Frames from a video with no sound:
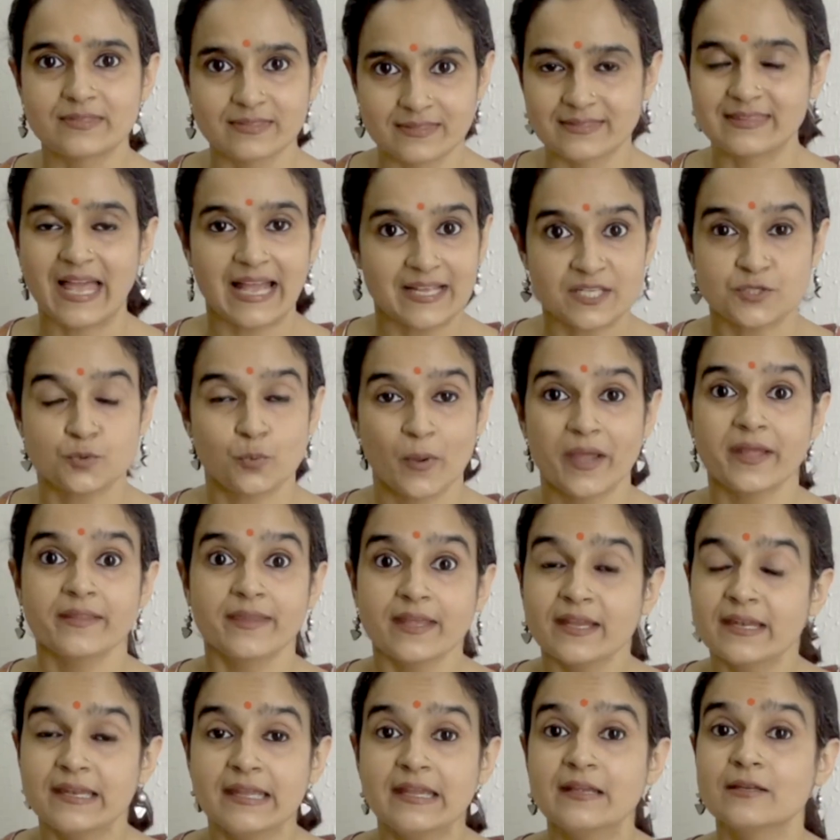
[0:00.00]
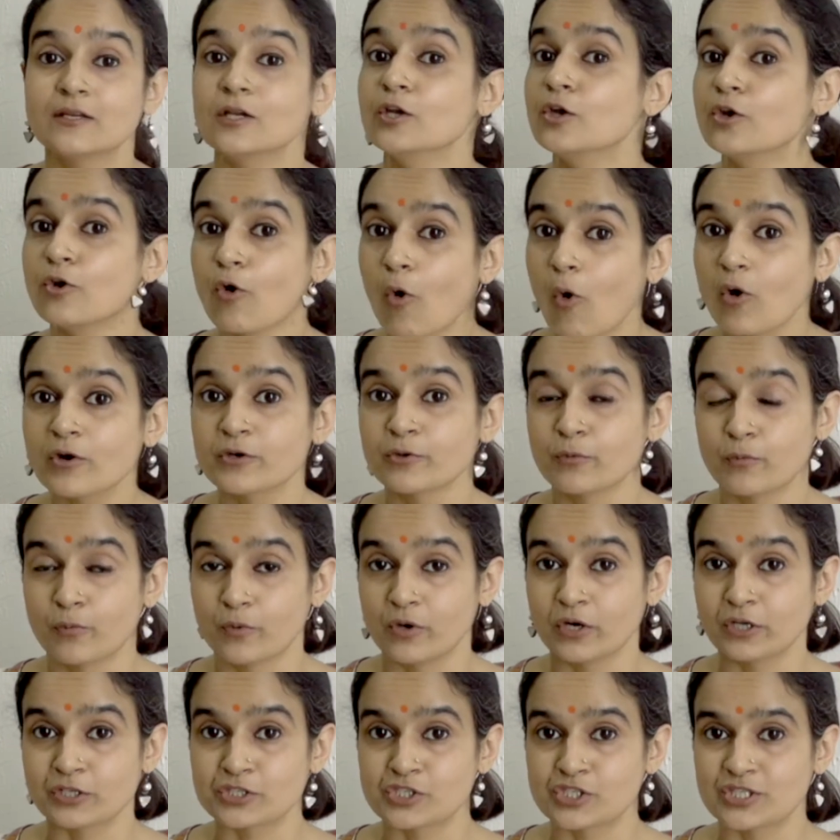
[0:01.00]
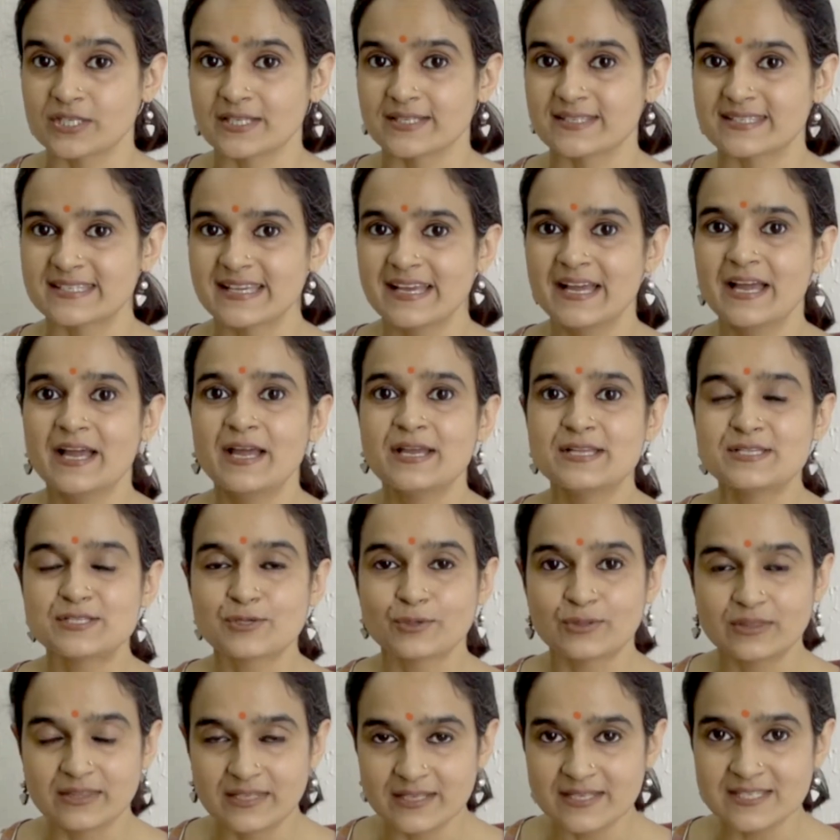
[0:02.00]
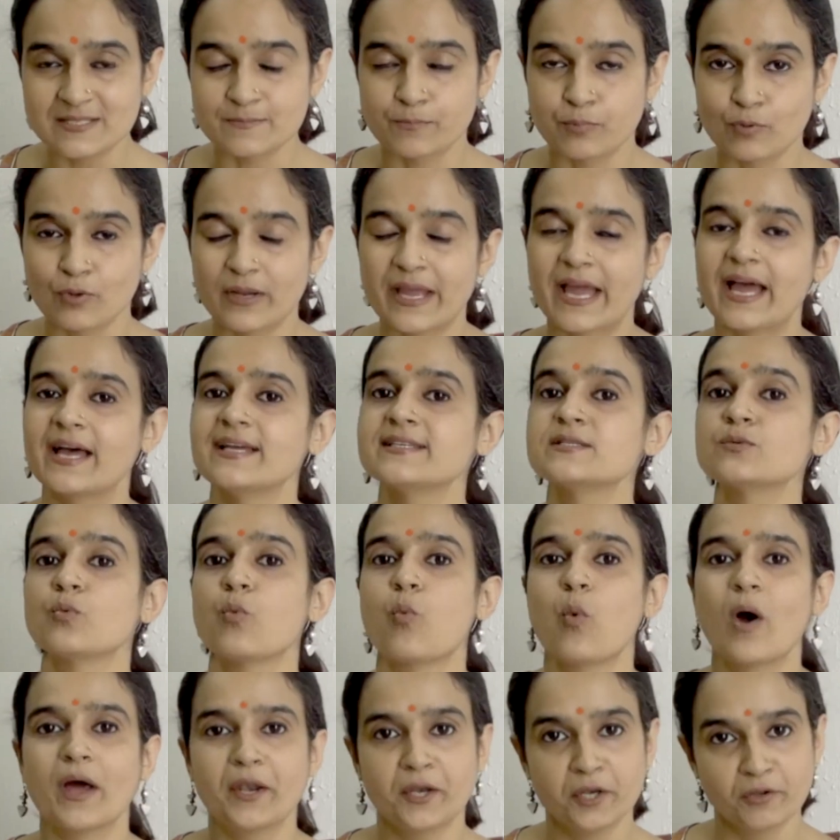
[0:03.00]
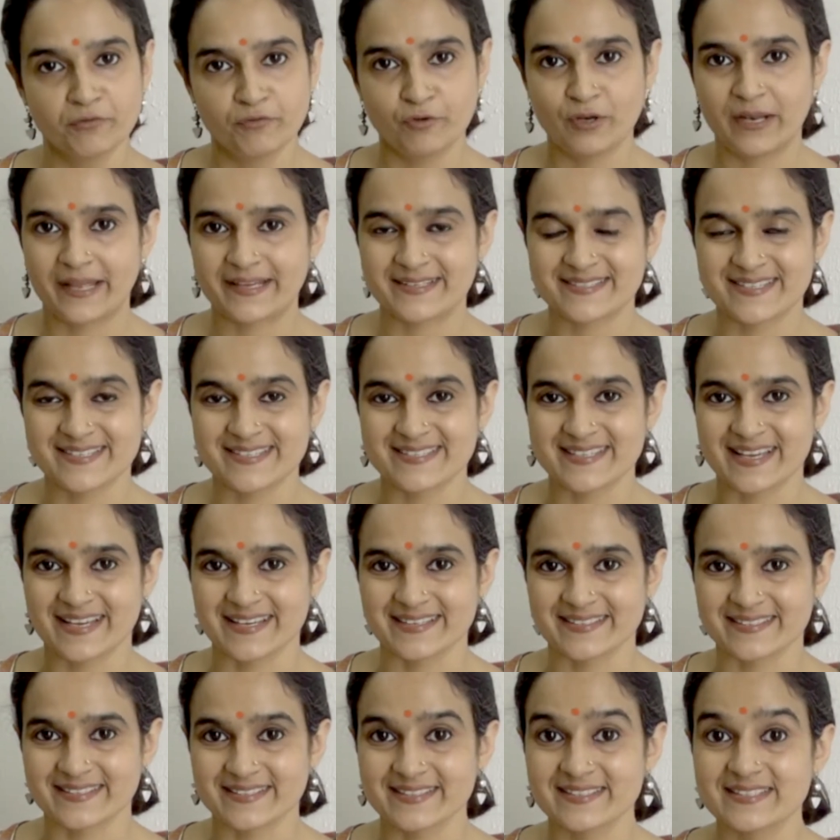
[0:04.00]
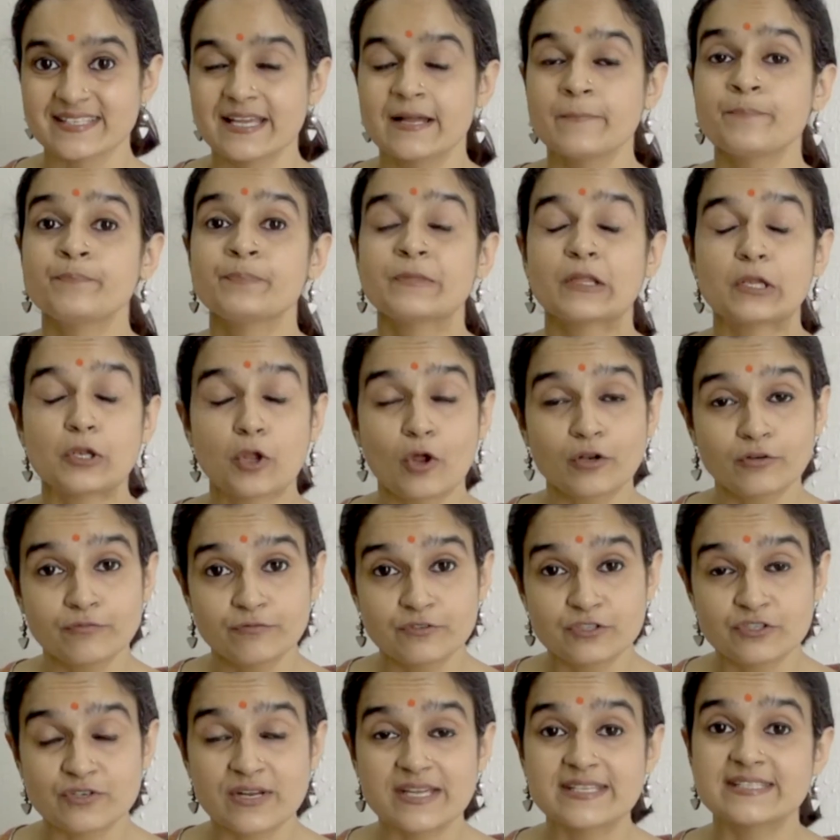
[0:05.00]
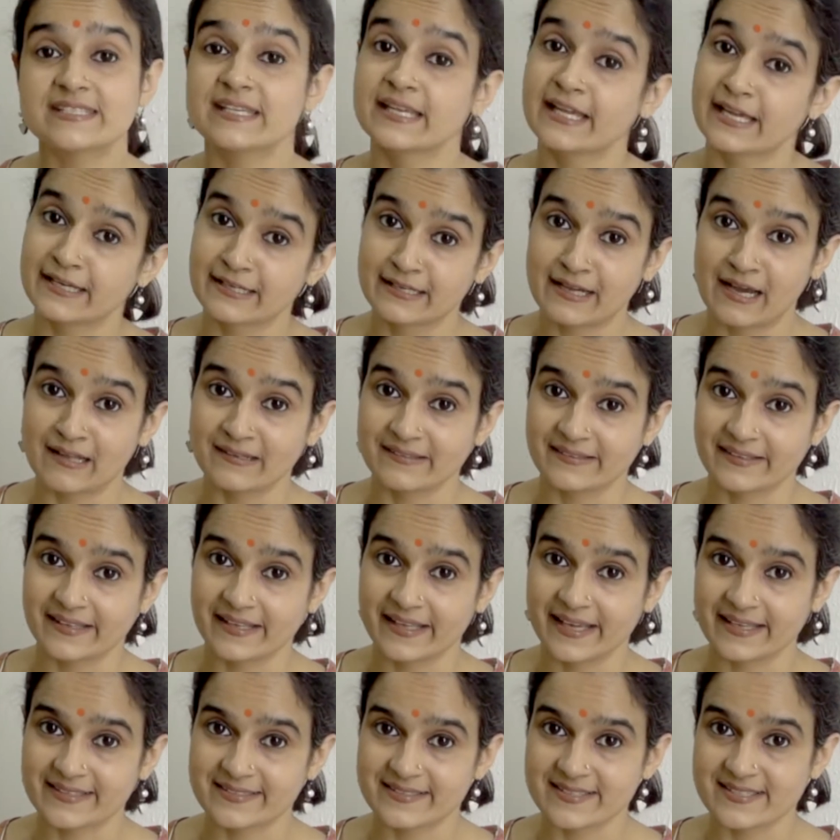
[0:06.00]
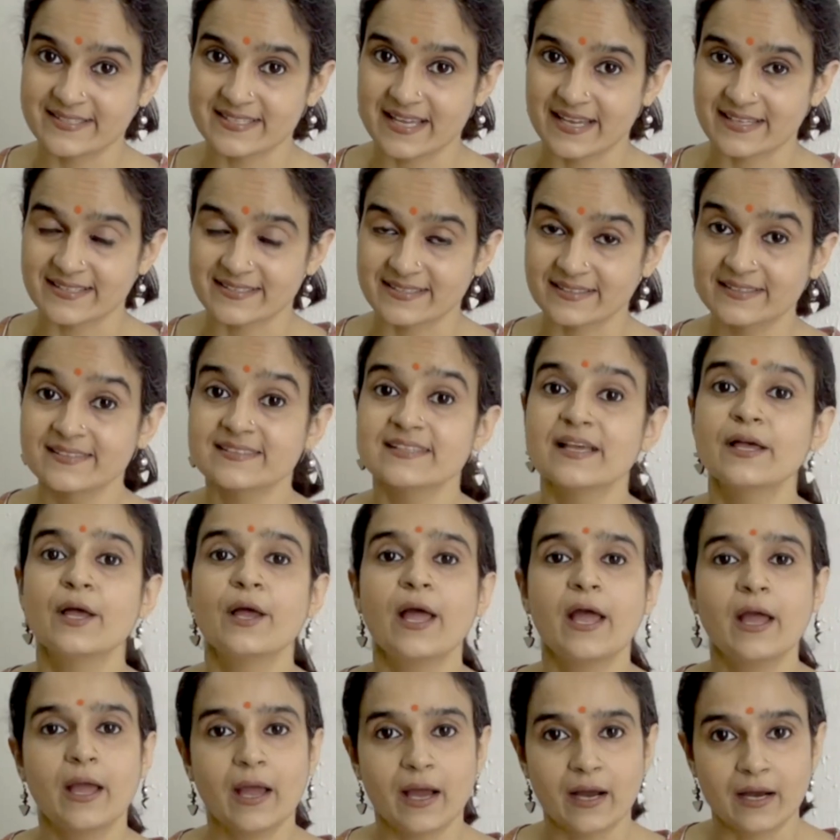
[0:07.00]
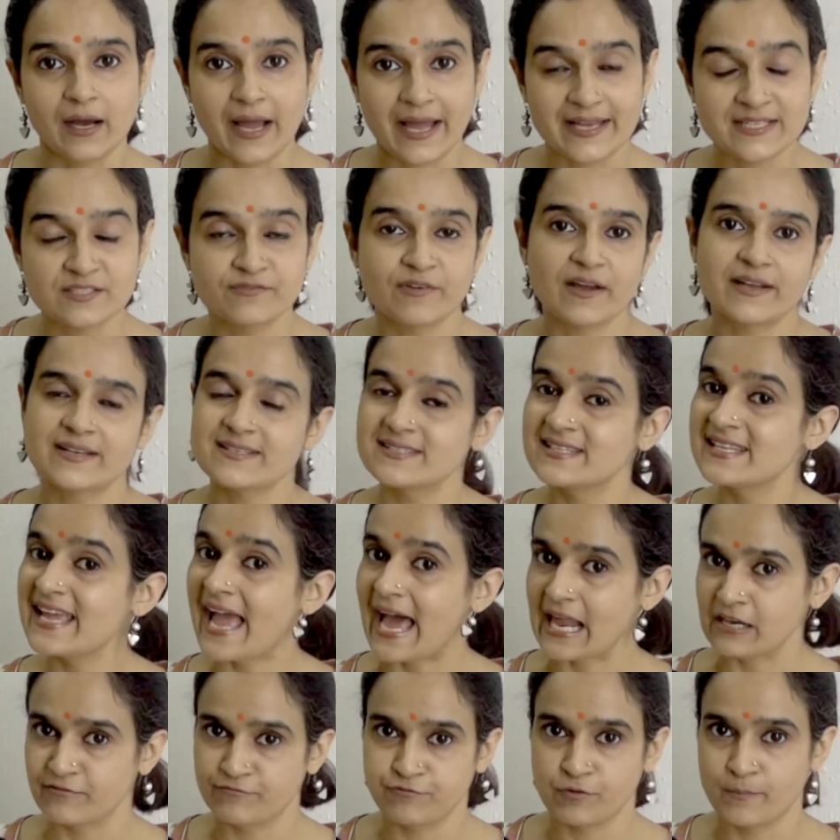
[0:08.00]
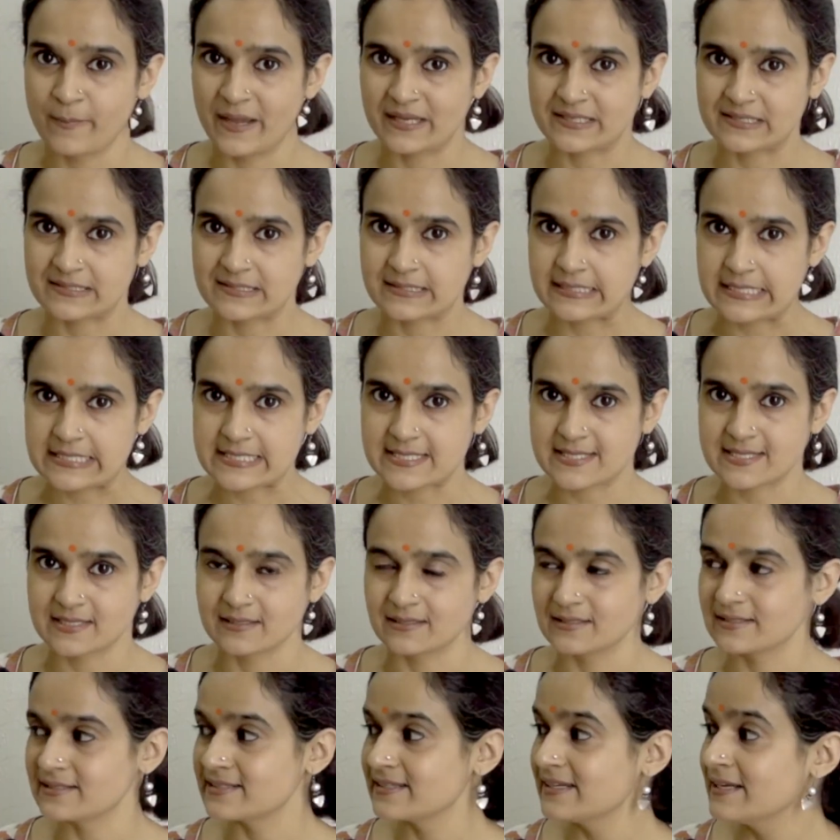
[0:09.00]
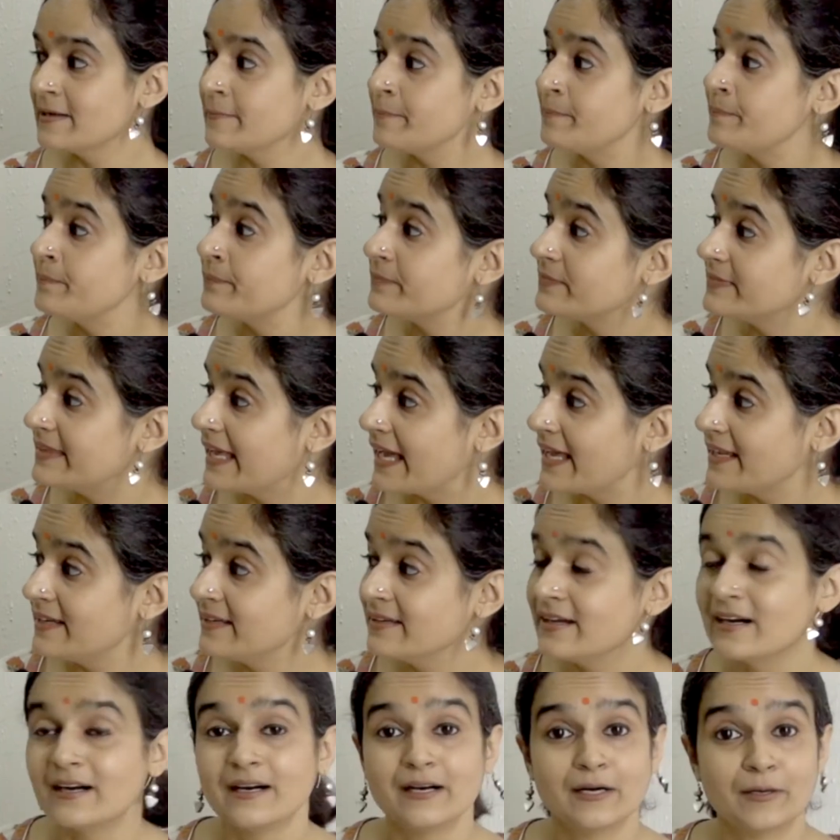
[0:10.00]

that's where they need a lot of worksheets. So this book has wonderful exercises, a lot of tracing and coloring exercises as far as the alphabet is concerned. Then